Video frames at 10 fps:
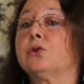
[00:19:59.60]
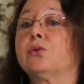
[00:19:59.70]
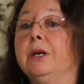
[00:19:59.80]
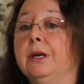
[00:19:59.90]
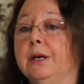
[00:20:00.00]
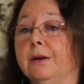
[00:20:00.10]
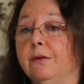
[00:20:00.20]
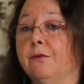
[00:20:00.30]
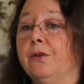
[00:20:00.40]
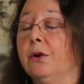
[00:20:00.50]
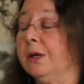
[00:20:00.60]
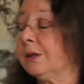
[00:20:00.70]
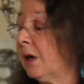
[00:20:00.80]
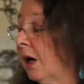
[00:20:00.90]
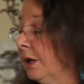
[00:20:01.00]
treating
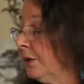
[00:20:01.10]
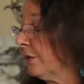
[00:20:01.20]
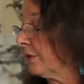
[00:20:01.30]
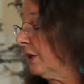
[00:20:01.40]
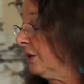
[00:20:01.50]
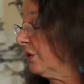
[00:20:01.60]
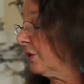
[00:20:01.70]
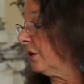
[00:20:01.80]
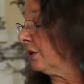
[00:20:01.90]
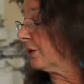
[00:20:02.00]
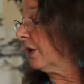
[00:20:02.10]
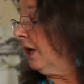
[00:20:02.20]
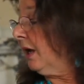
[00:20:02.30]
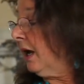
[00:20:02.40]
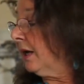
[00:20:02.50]
various kinds of conditions.
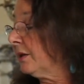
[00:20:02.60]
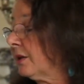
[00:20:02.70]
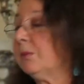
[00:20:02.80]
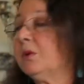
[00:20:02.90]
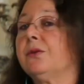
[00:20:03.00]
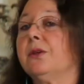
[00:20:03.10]
And some of